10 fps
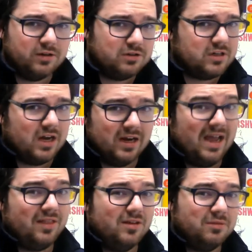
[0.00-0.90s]
It just kind of
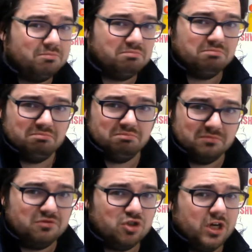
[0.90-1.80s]
had the
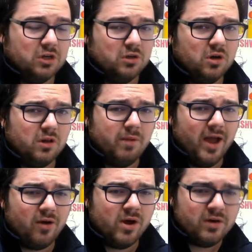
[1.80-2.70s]
channel on in the
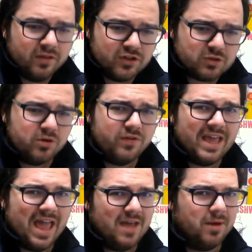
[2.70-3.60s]
background, and this movie
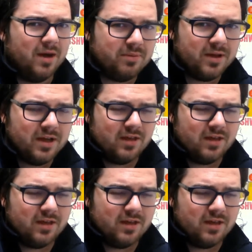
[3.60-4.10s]
came up.